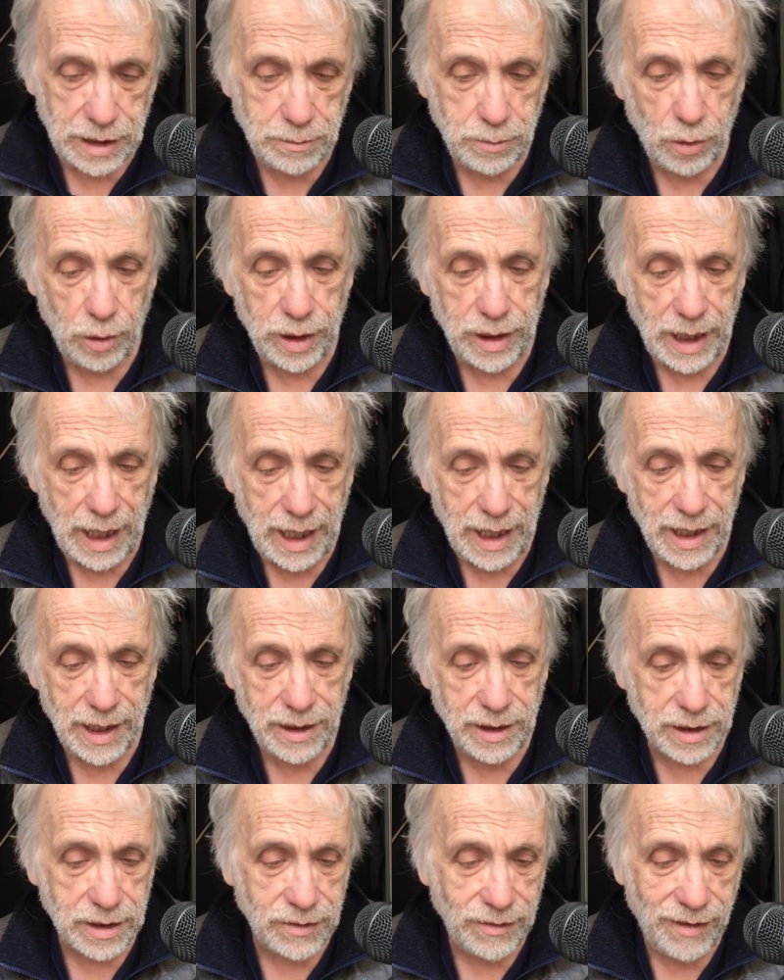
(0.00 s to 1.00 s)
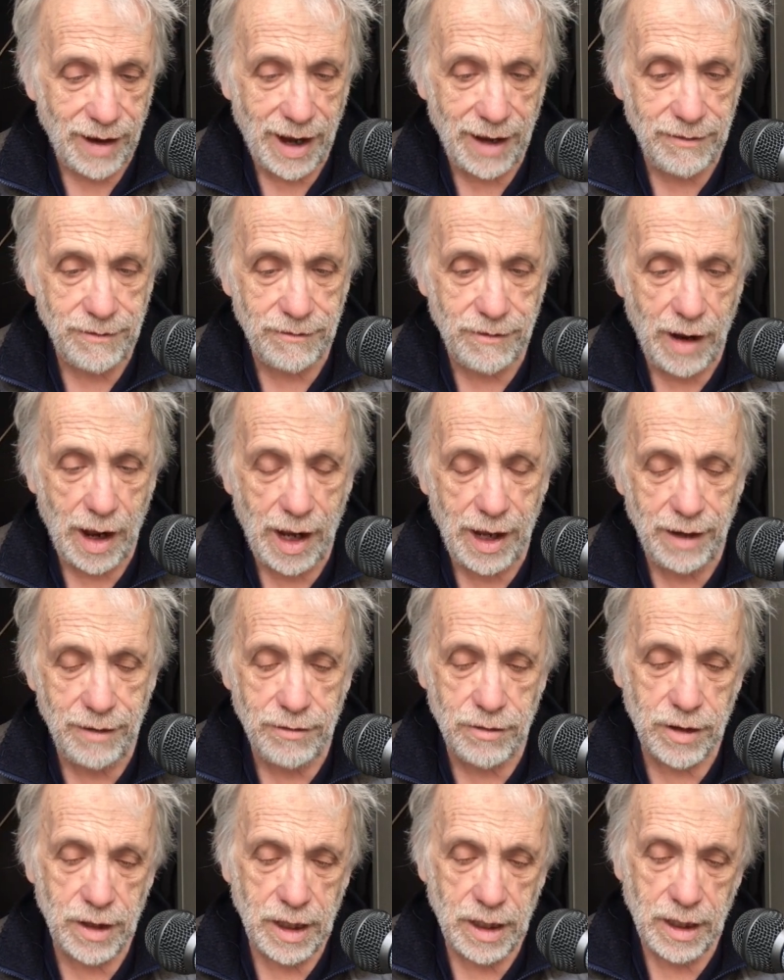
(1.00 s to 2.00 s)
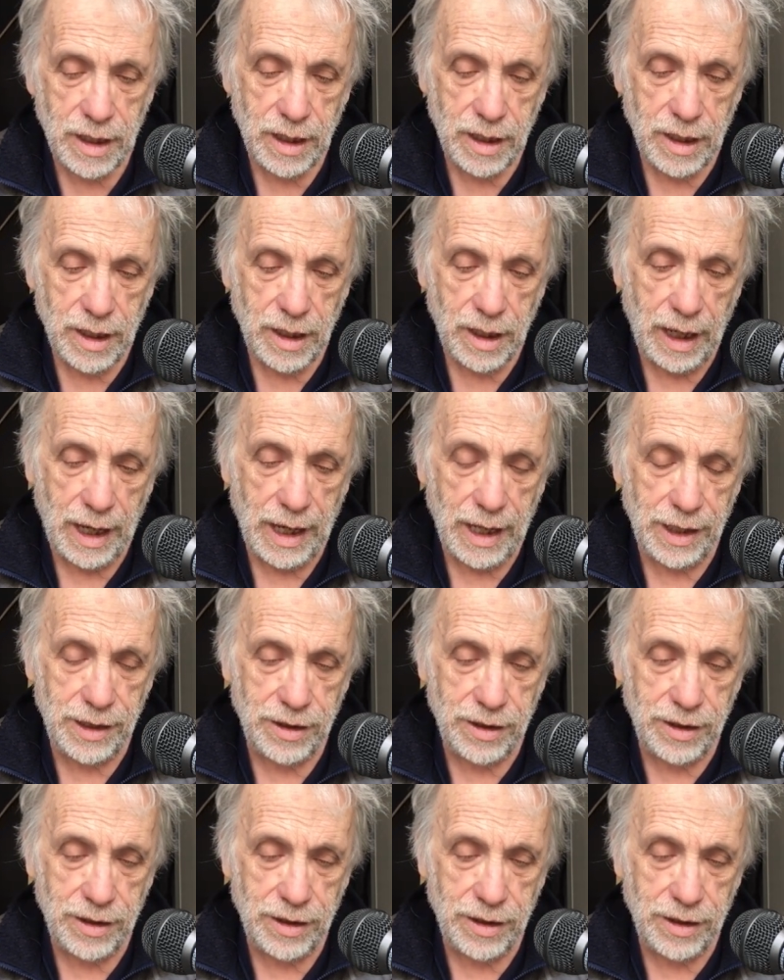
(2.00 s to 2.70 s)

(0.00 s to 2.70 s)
And we hear that nursery